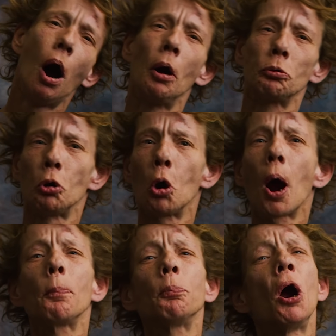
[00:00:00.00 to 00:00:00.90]
I grew
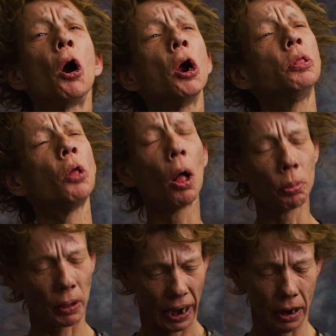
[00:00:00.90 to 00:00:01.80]
up very
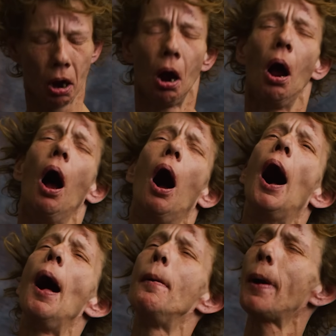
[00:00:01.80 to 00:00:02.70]
lonely.
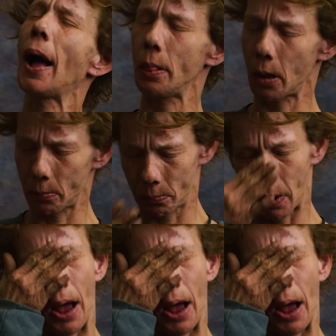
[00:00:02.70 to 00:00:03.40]
I've had a,